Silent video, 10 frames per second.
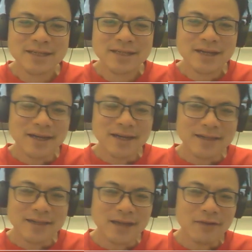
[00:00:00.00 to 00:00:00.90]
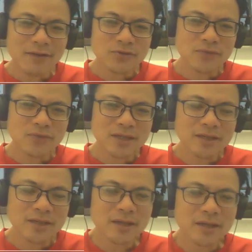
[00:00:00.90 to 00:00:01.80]
And how do we
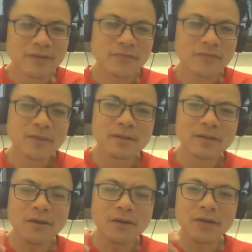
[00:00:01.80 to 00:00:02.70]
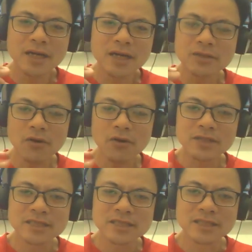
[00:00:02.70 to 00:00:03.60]
organize all these
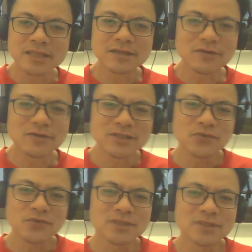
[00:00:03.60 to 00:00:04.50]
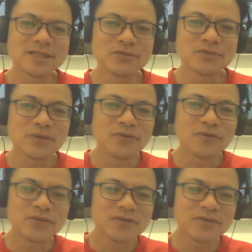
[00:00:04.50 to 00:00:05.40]
little constituents into a
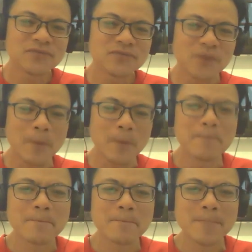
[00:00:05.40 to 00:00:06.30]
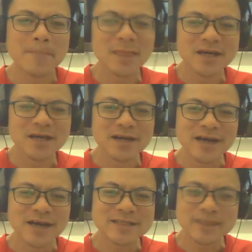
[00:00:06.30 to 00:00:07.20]
coherent form? I
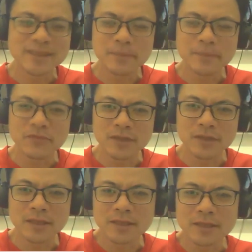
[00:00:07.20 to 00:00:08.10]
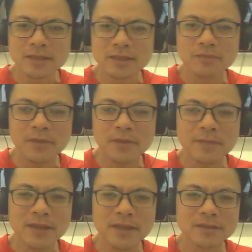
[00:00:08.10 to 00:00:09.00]
think it's probably better to